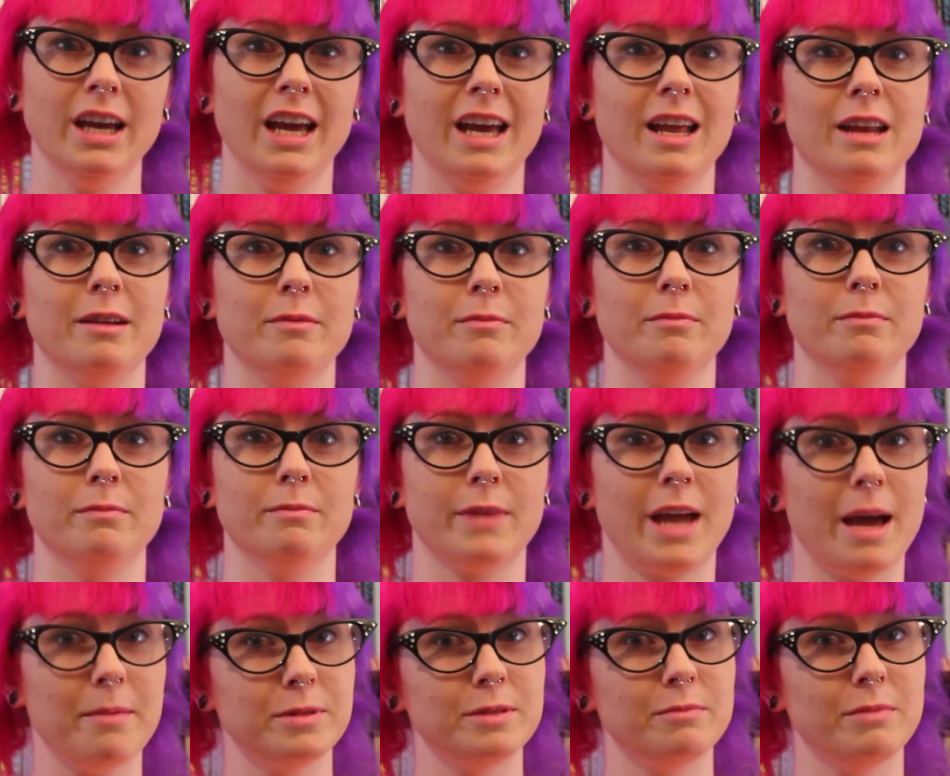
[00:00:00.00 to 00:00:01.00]
and
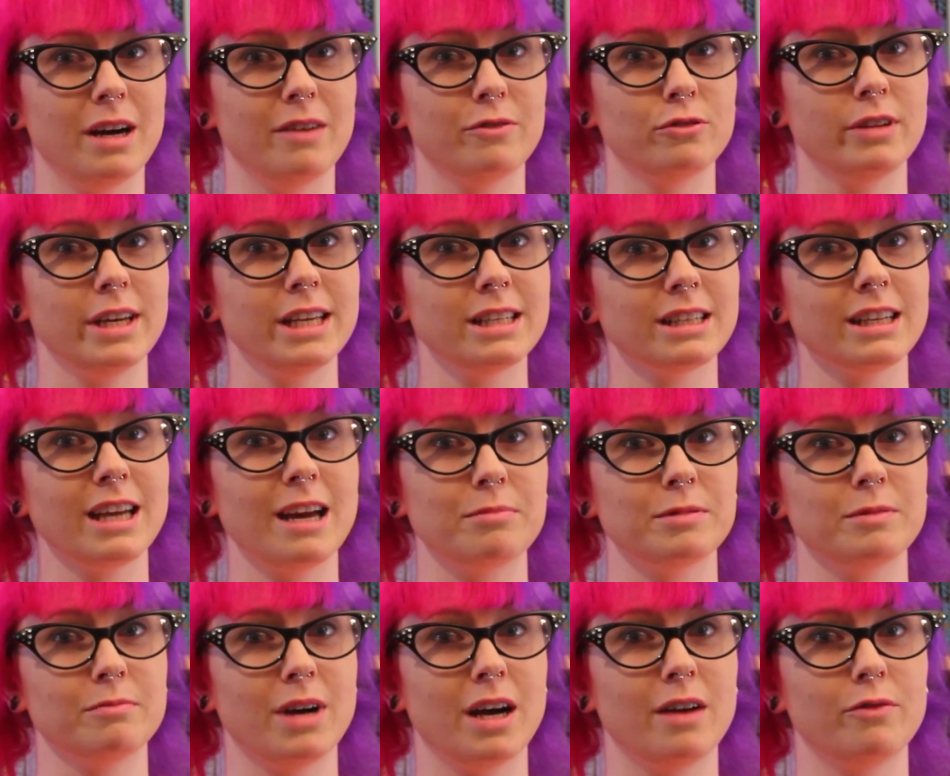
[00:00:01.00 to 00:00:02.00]
Captain Marvel isn't
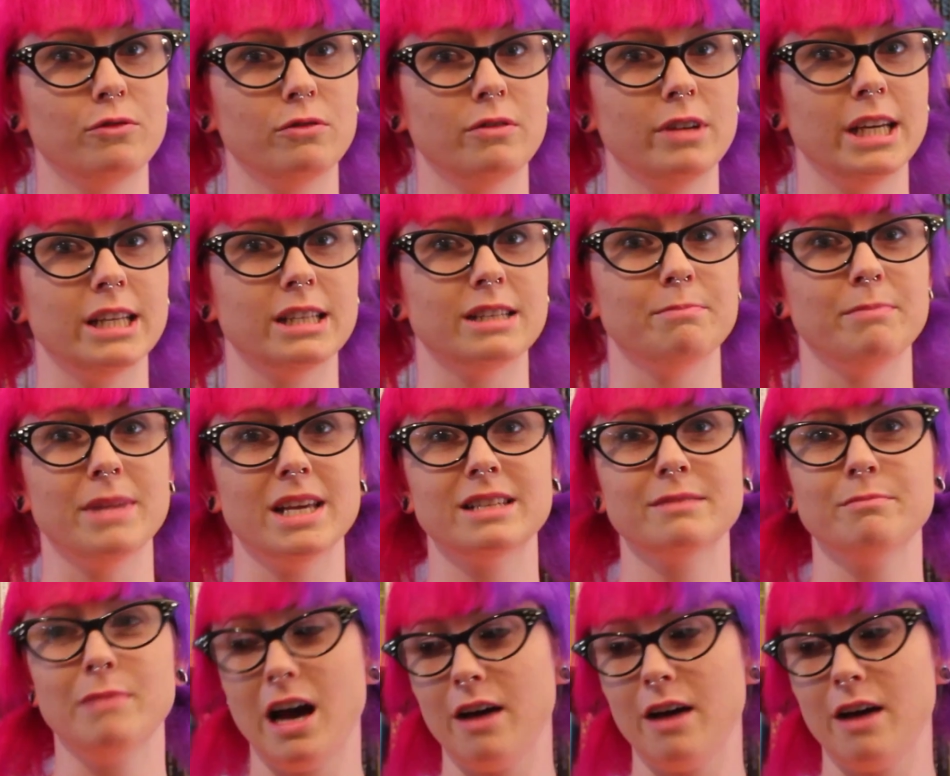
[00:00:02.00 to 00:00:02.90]
Captain Marvel, it's Ms.